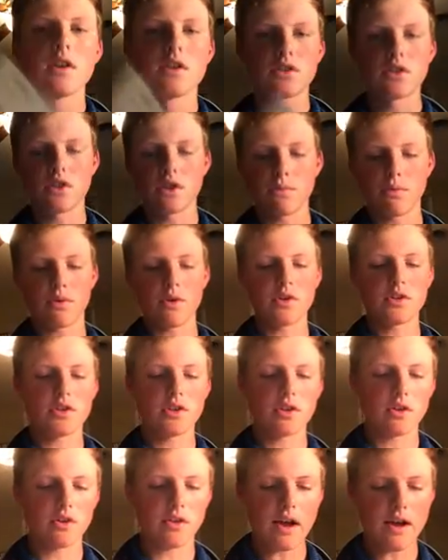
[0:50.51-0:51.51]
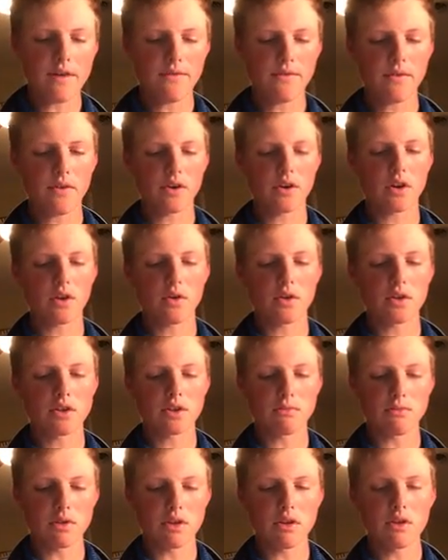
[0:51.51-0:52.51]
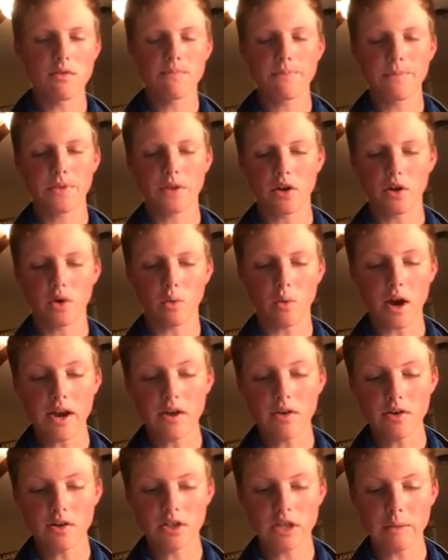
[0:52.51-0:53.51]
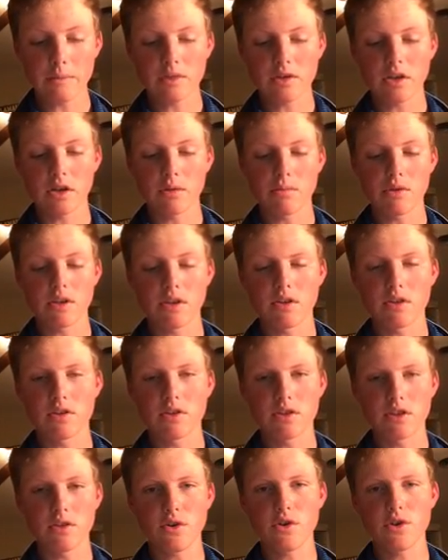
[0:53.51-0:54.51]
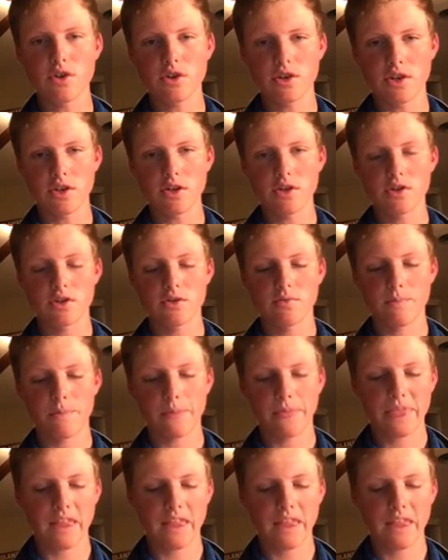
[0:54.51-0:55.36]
So the points of the graph are going to be, our y-intercept is going to be 0, 6.